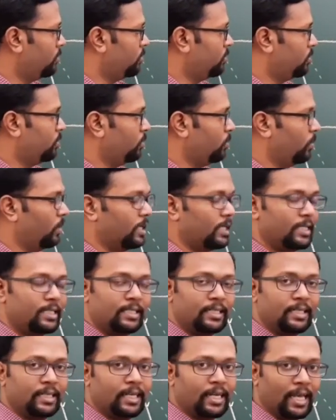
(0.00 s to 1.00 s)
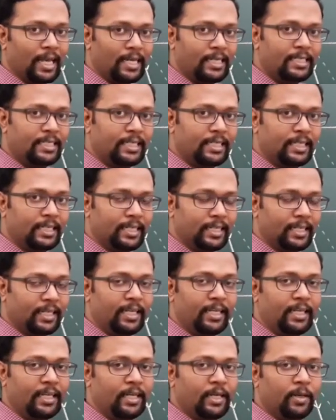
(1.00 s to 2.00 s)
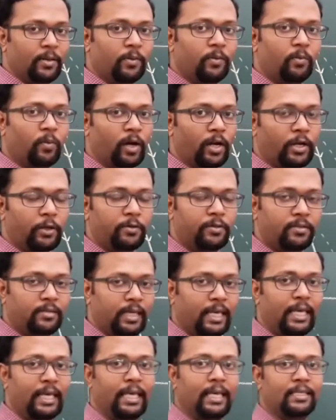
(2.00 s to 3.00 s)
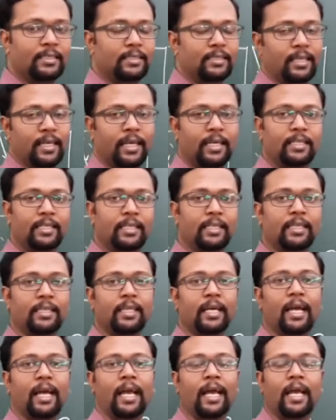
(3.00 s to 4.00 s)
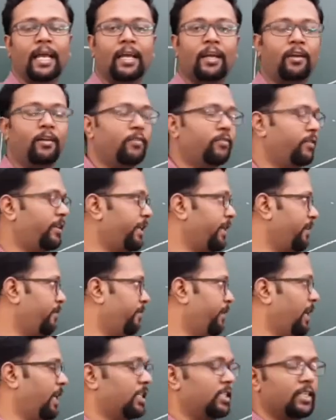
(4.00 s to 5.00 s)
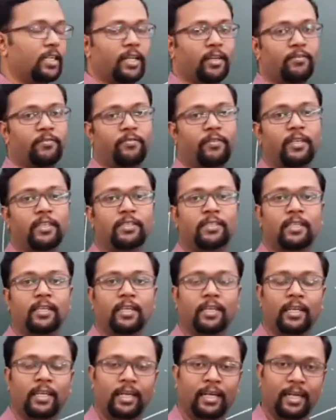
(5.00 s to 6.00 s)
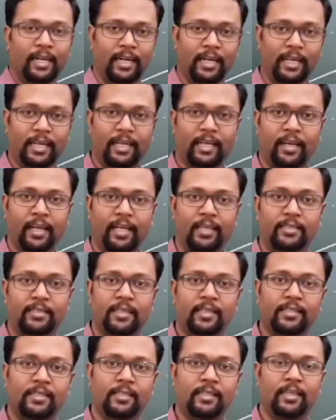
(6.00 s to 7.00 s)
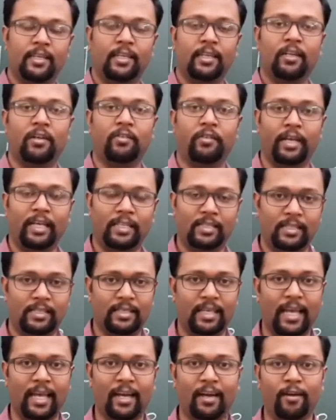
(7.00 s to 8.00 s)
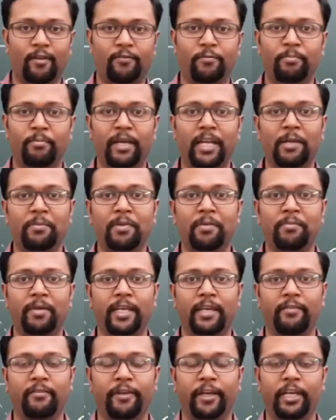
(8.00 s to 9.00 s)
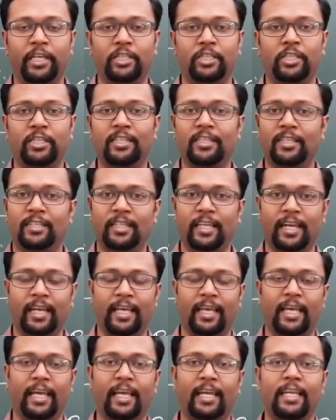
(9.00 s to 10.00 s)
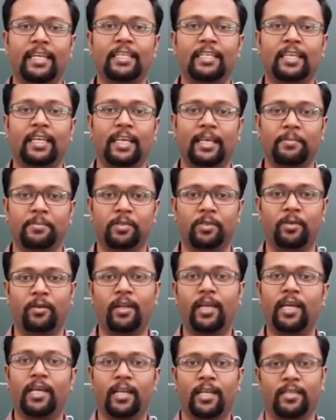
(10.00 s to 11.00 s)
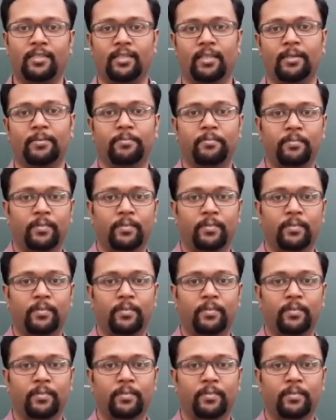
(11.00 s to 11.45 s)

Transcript: towards 90 degree, what you see is that the angle of deviation at first decreases, reaches angle of minimum deviation, then again it keeps on increasing.